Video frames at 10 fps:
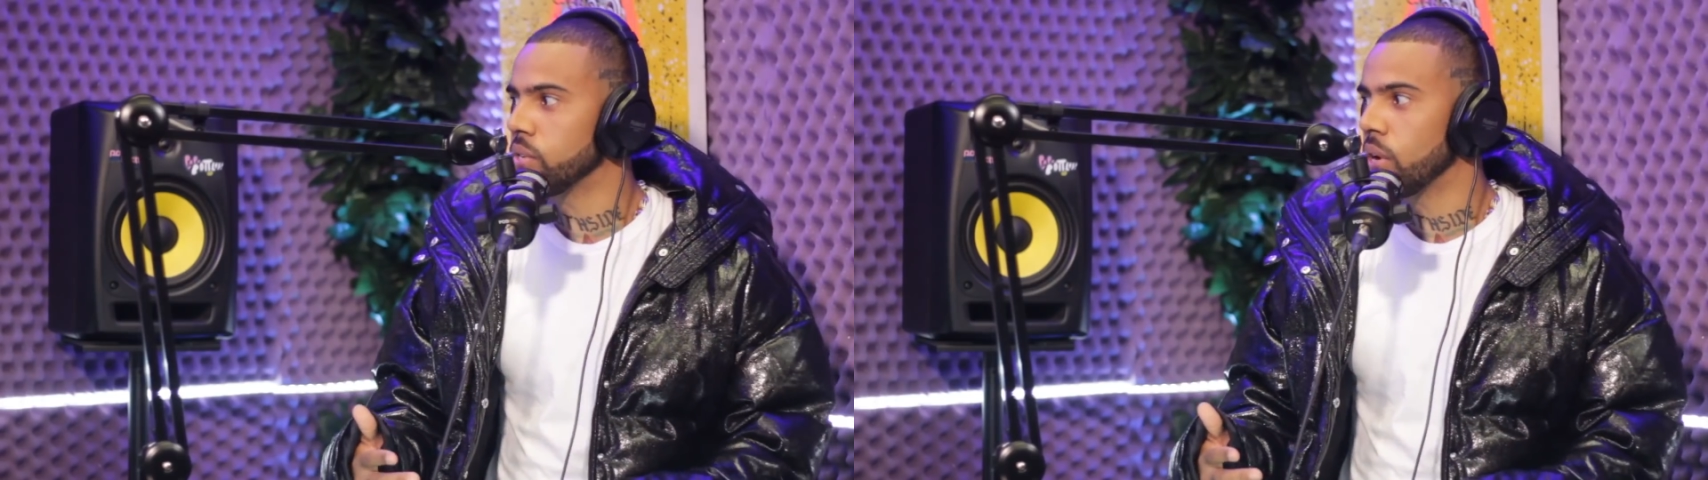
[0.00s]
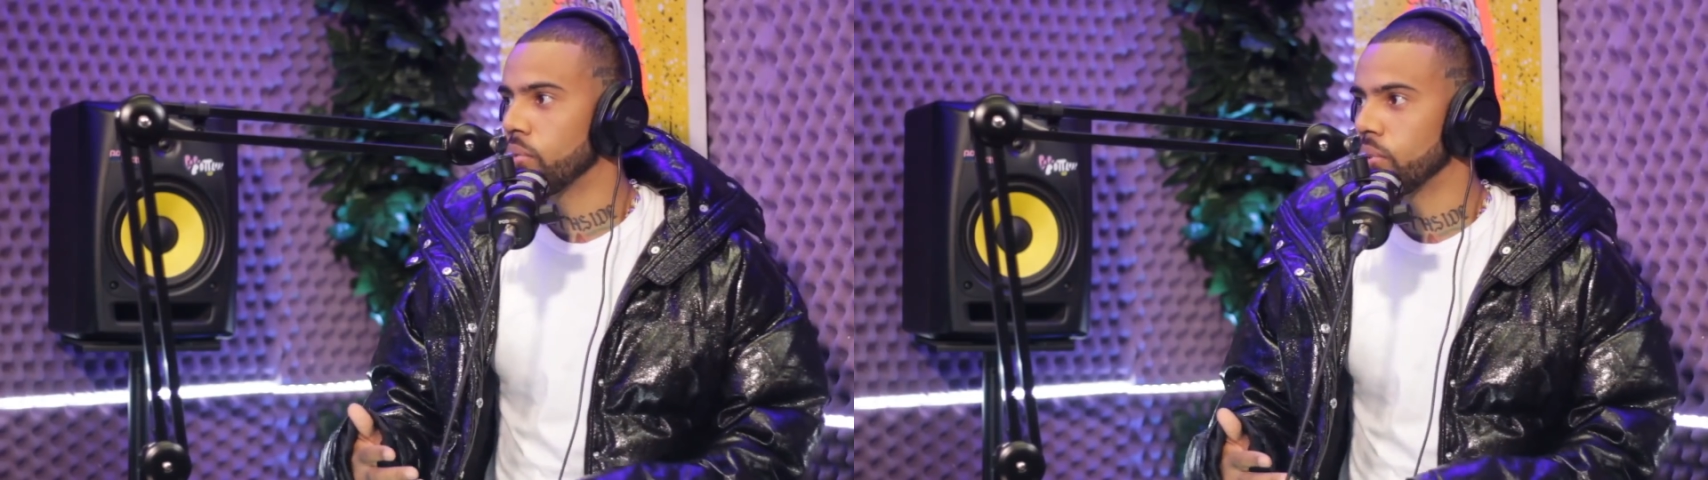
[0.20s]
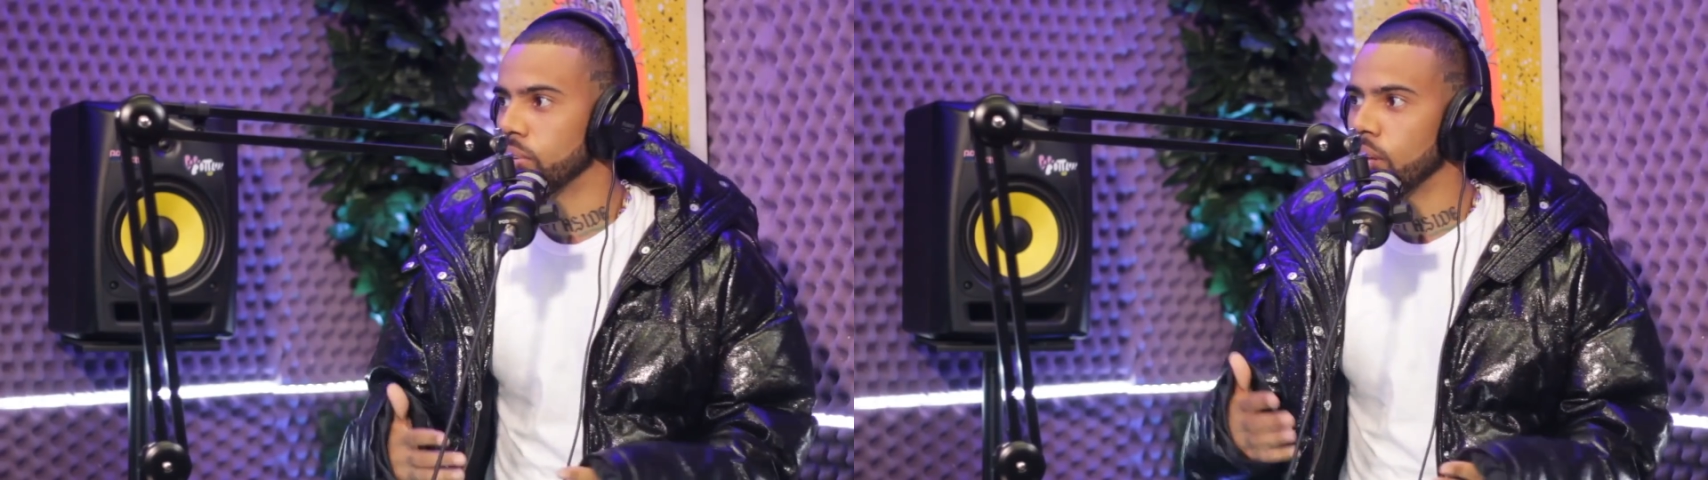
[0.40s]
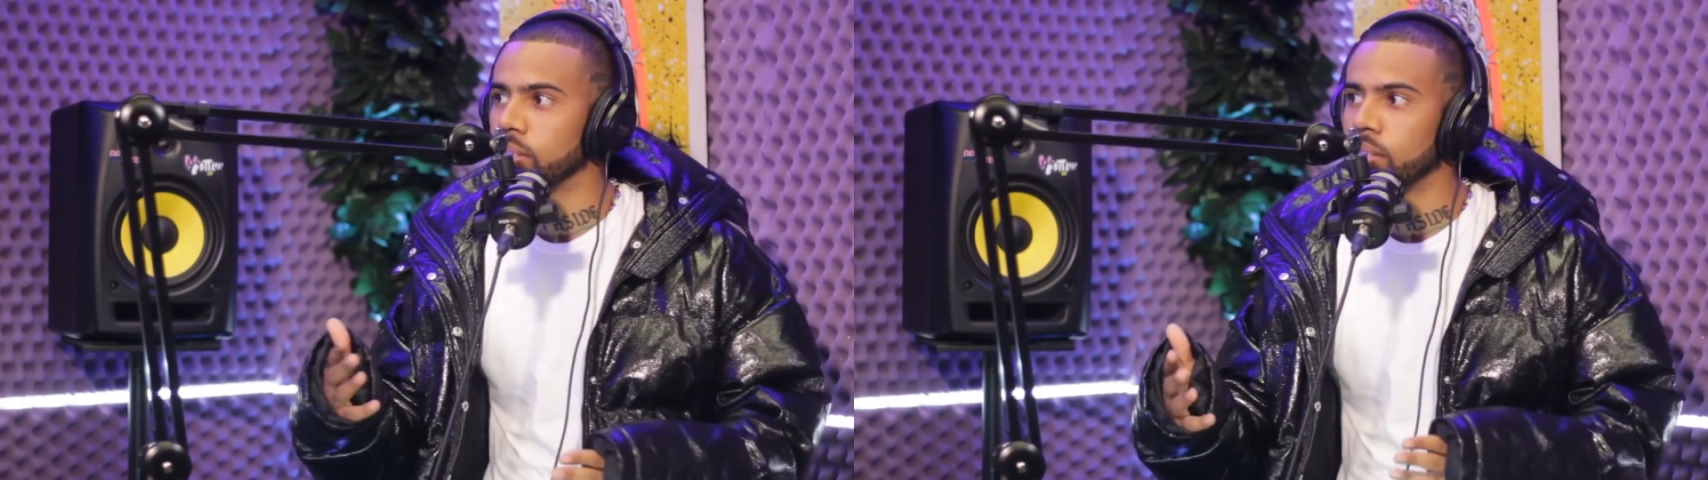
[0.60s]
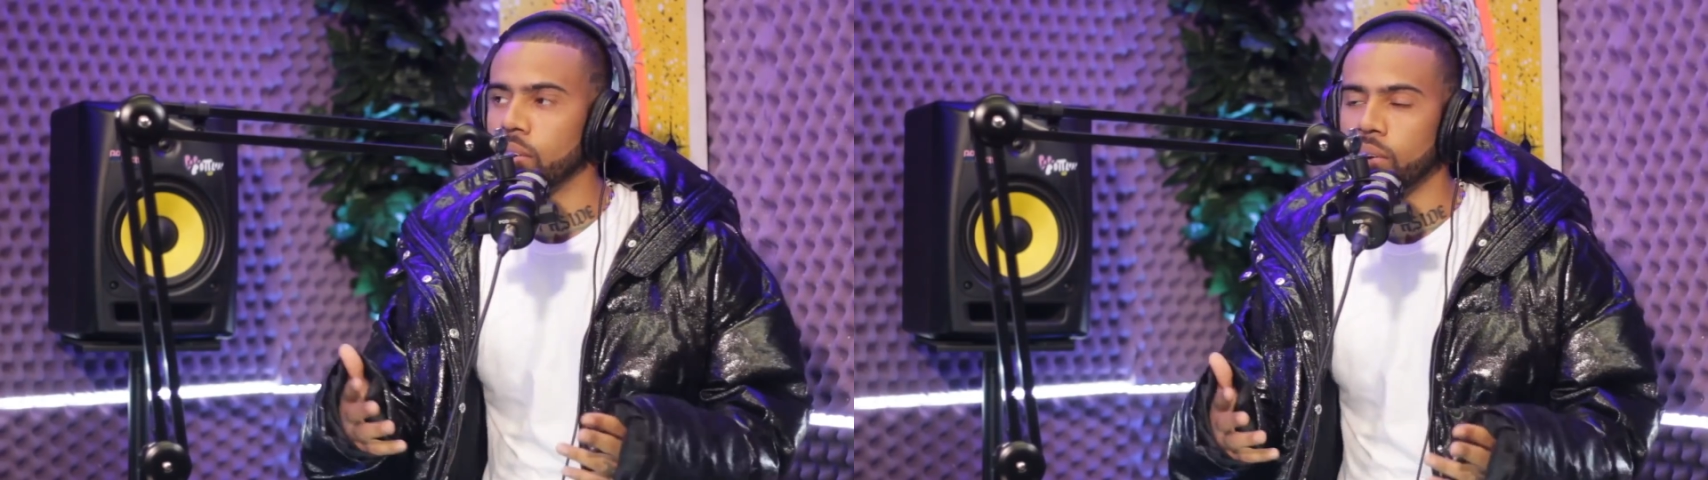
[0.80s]
you know, in
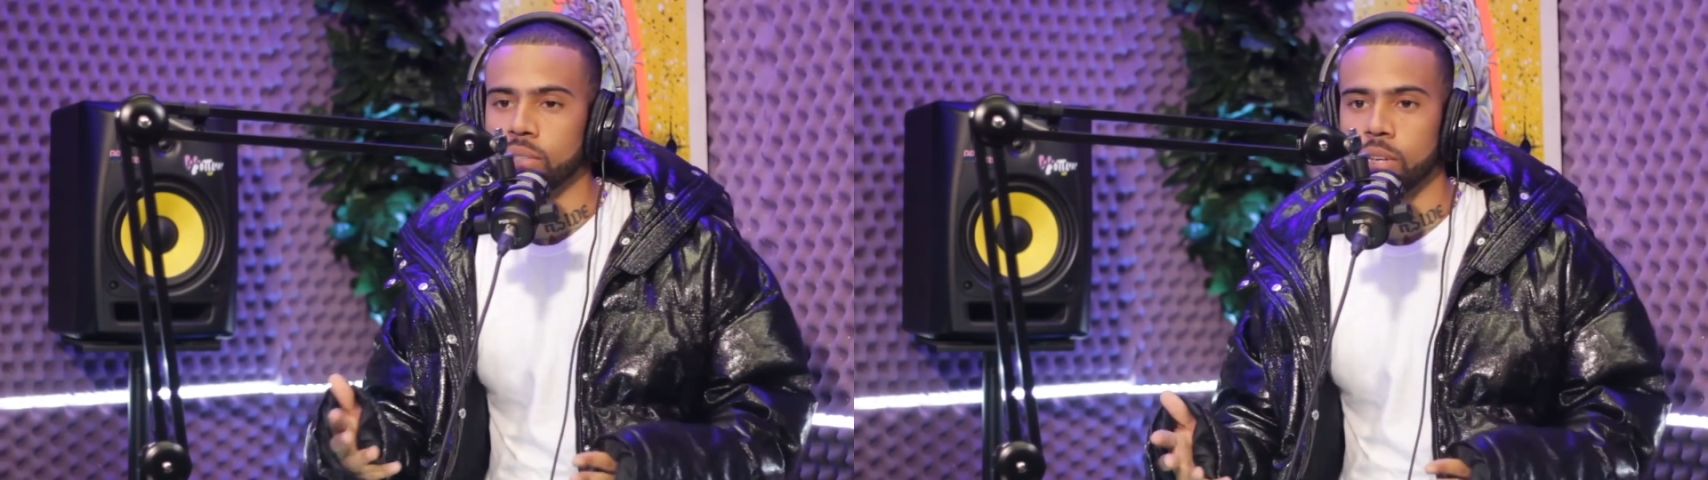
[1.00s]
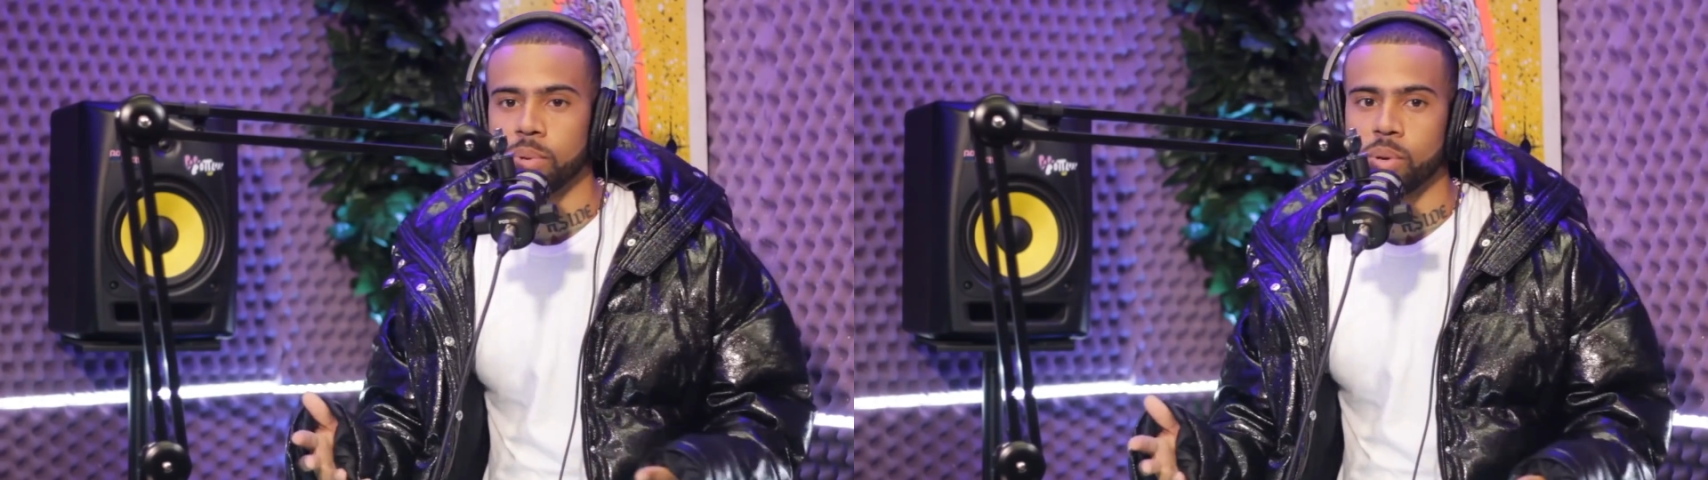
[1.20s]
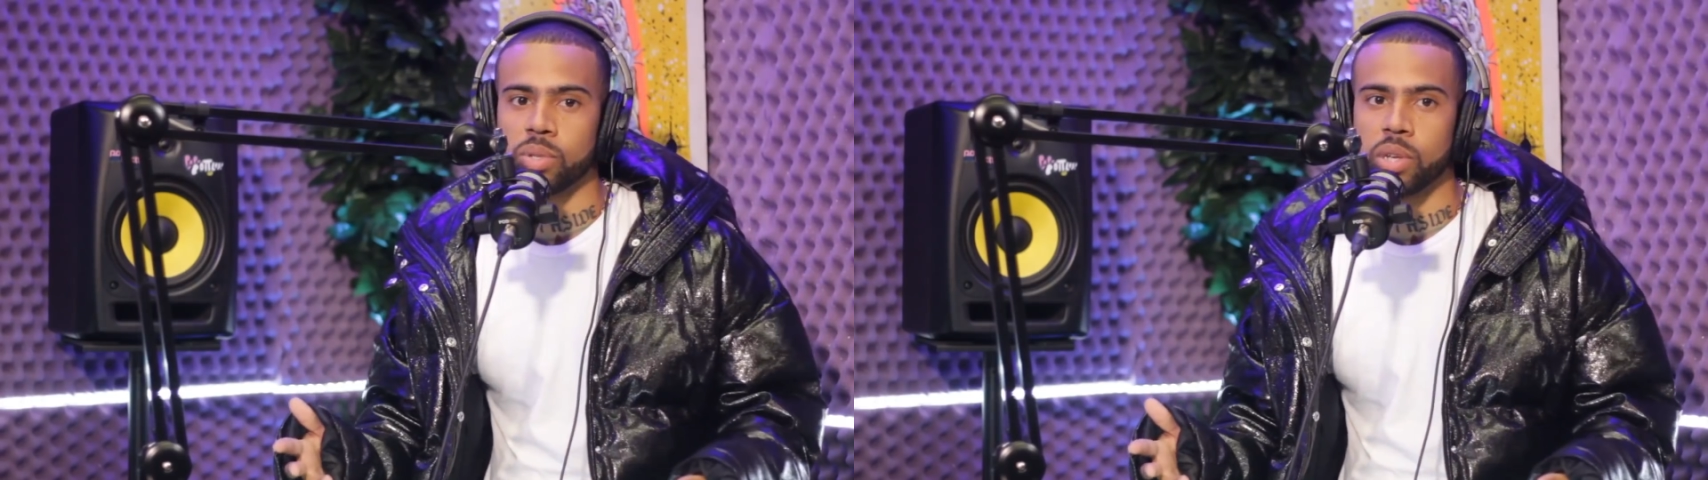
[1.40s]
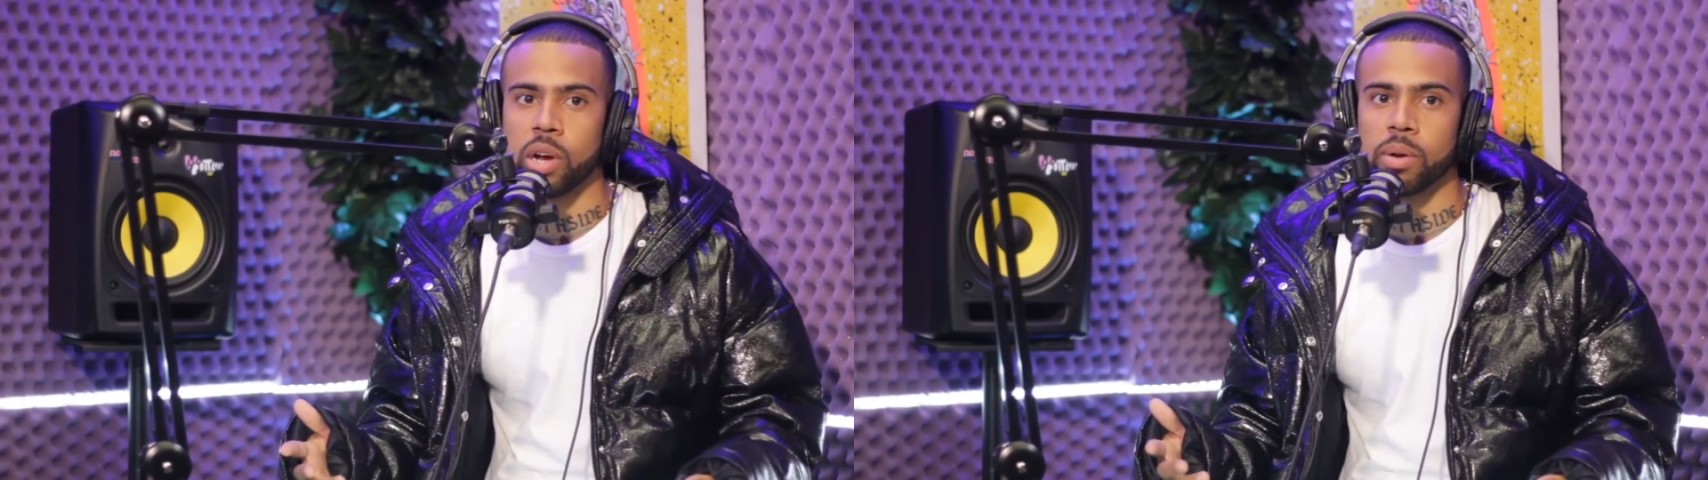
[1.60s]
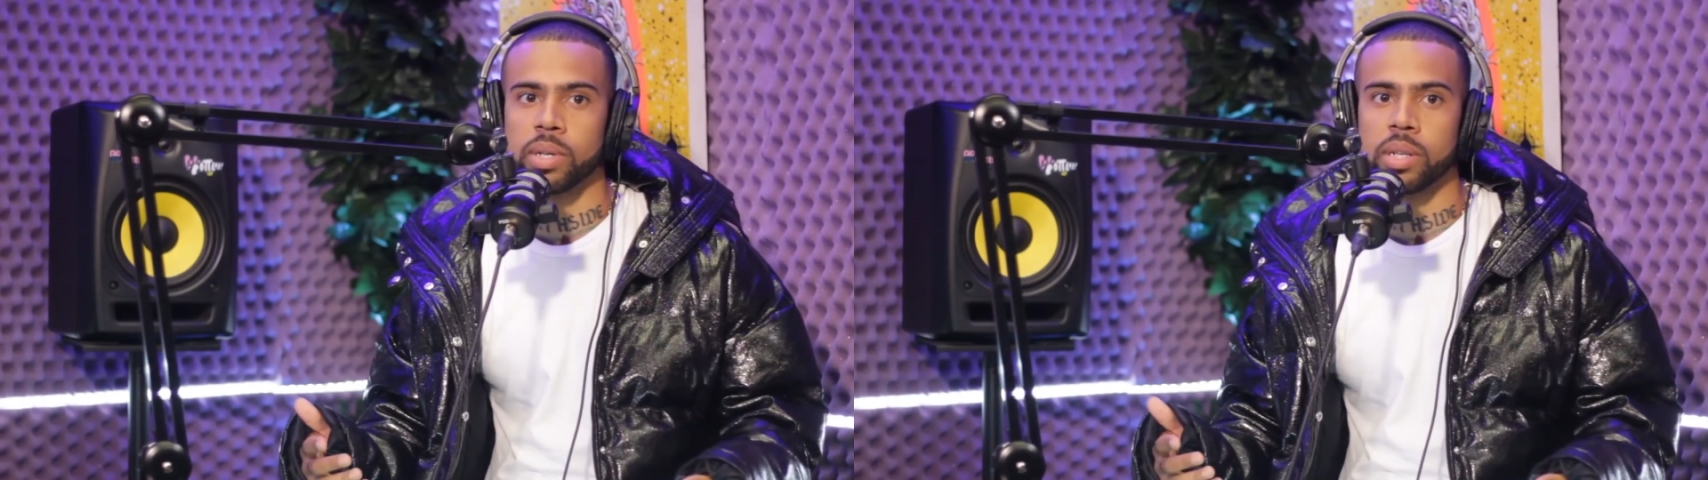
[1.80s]
stereotypical terms.